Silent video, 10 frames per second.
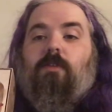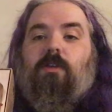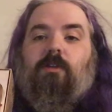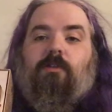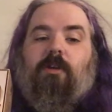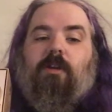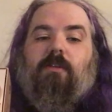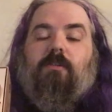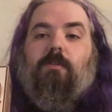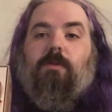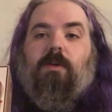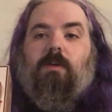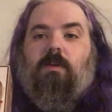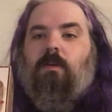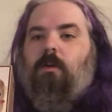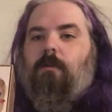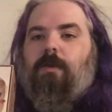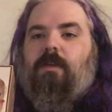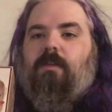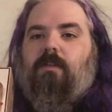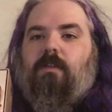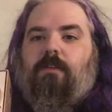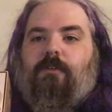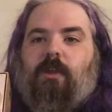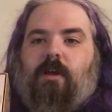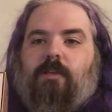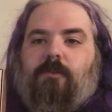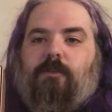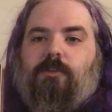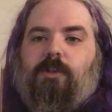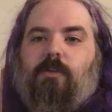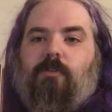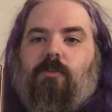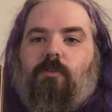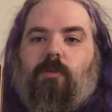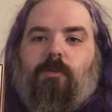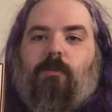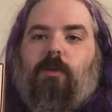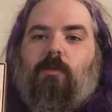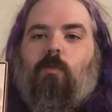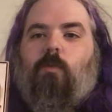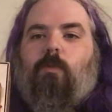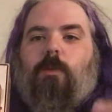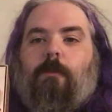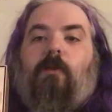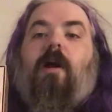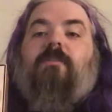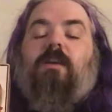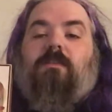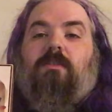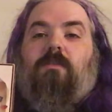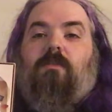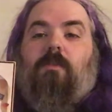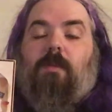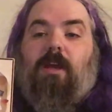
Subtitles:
the ingredients could be pieces of the Philosopher's Stone, or the processes to